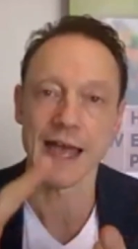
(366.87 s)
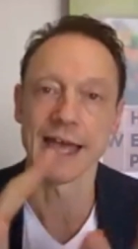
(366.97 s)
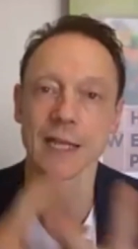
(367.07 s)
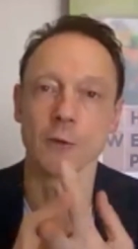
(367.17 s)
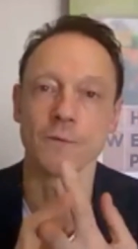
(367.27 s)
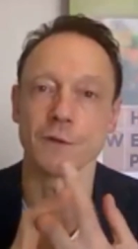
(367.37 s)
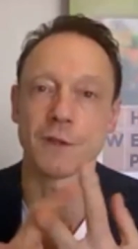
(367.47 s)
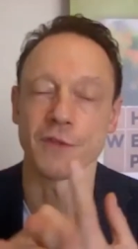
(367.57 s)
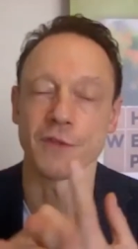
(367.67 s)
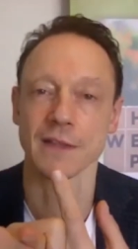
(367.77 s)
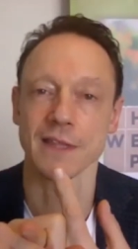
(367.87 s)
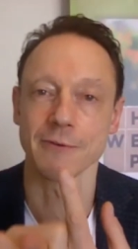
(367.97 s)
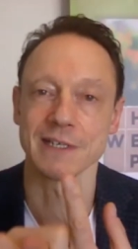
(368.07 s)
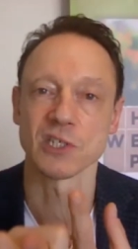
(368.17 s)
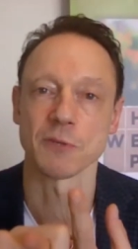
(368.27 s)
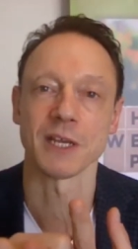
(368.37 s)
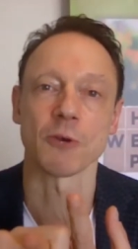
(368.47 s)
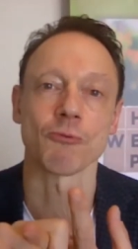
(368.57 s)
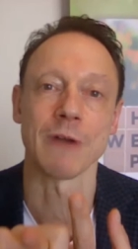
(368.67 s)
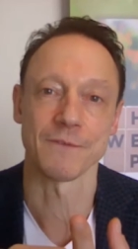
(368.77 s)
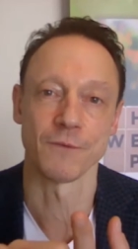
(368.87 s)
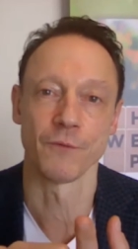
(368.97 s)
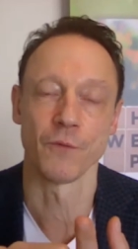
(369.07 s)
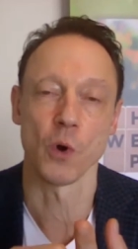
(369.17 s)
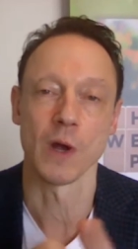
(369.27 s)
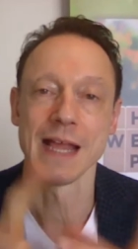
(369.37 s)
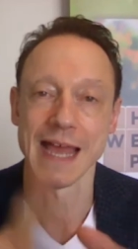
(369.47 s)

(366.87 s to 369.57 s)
and look for the thing there is to be grateful for.